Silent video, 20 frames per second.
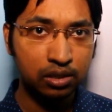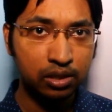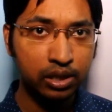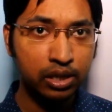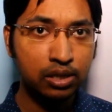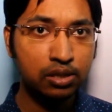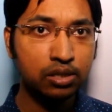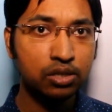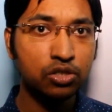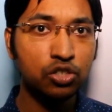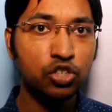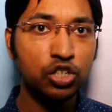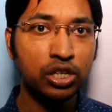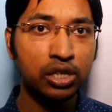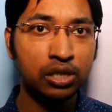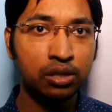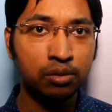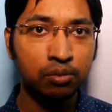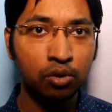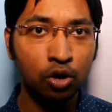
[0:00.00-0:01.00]
this
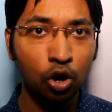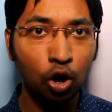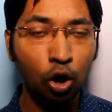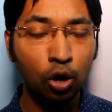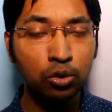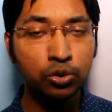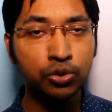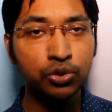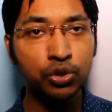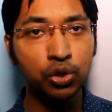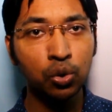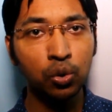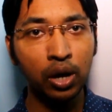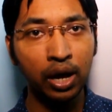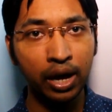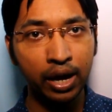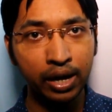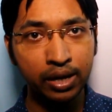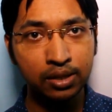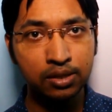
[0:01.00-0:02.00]
gene also
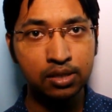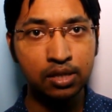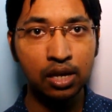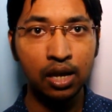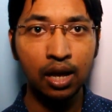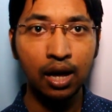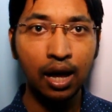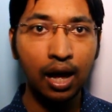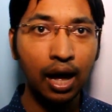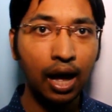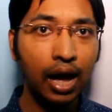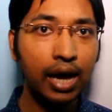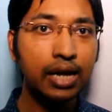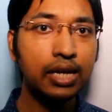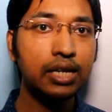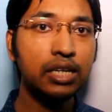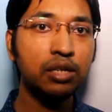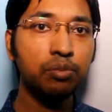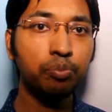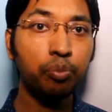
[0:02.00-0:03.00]
has
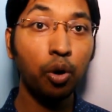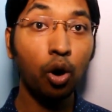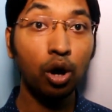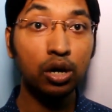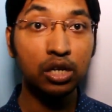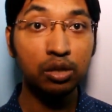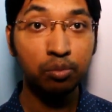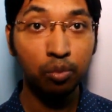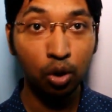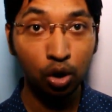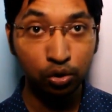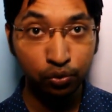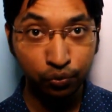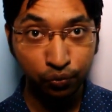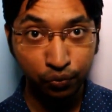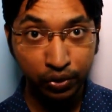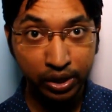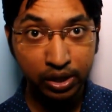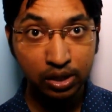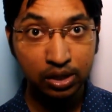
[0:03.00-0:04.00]
highly
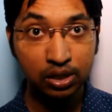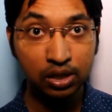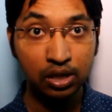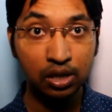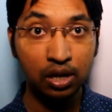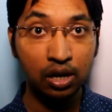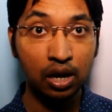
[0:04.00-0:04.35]
polymorphic